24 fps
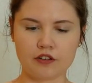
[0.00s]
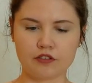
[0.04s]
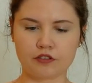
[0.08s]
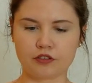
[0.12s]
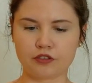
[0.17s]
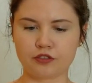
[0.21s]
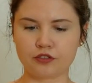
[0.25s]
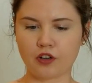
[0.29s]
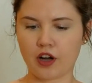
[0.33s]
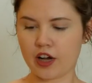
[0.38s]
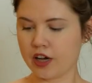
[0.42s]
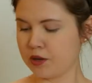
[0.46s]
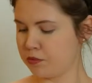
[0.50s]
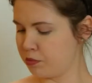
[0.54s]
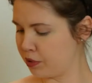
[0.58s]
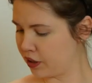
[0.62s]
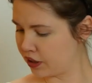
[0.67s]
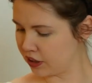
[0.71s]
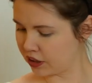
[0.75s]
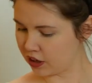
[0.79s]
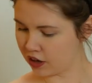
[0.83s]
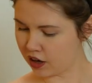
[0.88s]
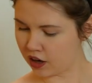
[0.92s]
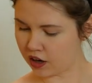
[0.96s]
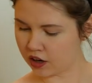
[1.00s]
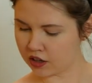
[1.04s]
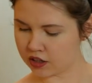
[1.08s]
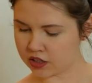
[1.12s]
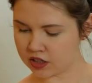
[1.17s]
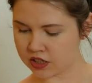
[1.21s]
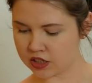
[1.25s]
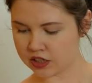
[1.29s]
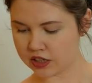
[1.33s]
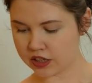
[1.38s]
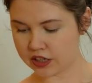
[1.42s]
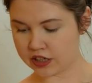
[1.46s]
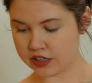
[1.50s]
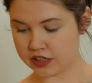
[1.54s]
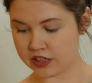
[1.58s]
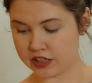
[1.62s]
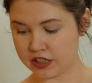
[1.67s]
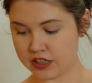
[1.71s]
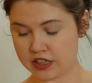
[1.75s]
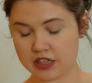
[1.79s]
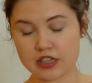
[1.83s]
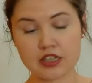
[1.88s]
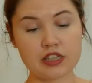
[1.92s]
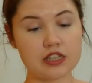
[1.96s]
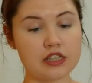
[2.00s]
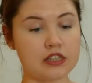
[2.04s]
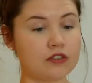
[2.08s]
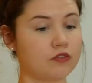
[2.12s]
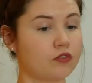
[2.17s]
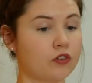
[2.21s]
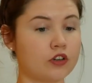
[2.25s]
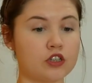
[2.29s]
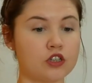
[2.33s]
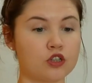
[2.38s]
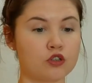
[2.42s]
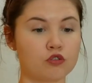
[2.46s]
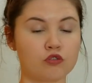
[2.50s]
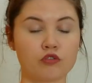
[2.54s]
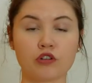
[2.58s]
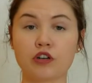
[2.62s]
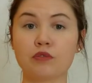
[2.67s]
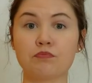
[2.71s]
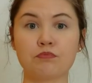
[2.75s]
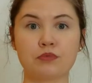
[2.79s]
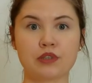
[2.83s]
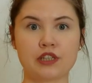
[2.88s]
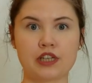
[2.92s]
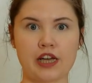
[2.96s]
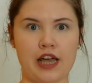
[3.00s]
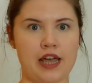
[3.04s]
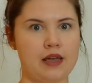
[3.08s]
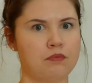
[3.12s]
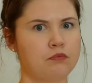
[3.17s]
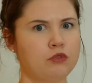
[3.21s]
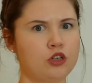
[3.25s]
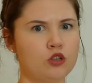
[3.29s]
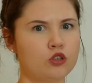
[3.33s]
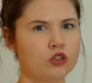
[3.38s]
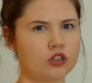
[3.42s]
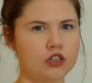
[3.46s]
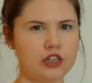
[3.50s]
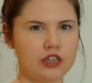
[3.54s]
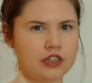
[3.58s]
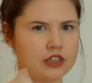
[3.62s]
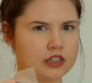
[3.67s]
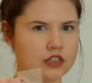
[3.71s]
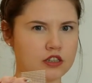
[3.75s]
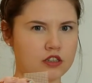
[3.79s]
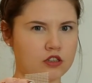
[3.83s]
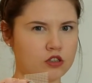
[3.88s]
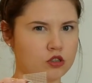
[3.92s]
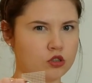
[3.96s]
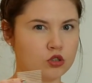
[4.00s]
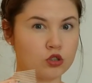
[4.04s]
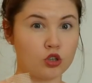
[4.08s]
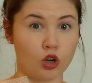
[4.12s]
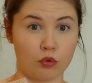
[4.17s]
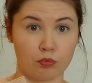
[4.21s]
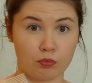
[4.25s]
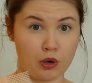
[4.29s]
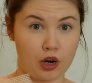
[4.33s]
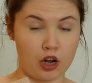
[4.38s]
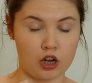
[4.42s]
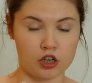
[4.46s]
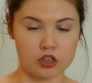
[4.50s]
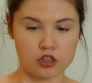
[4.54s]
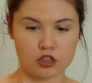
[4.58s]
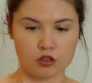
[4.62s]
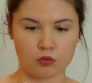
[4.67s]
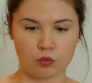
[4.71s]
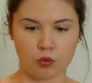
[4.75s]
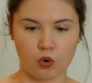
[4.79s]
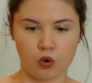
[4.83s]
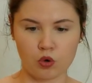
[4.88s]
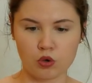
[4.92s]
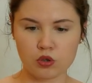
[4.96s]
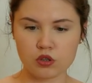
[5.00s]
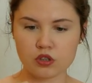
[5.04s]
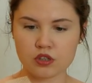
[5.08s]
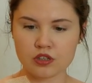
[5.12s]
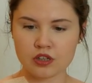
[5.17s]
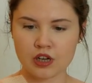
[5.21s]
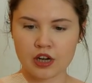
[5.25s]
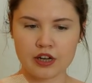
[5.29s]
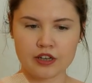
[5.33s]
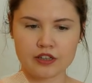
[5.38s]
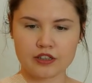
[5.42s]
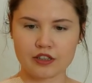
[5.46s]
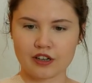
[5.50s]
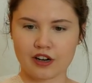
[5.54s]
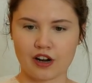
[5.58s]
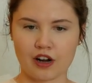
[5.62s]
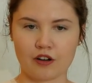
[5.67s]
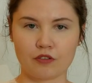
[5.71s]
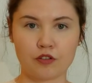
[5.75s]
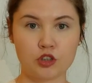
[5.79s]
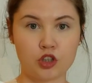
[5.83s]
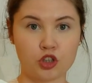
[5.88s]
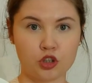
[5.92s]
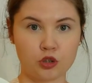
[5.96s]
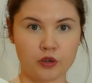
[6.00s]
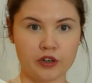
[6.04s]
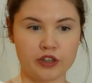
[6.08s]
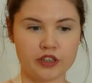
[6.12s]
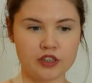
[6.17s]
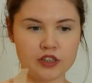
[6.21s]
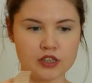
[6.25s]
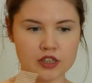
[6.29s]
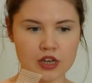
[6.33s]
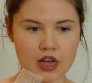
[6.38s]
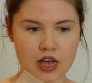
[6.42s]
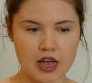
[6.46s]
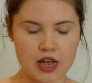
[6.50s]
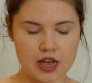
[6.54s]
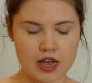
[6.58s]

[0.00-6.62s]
fiberglass adhesive scrim tape. Usually this is used on plaster walls to cover joins,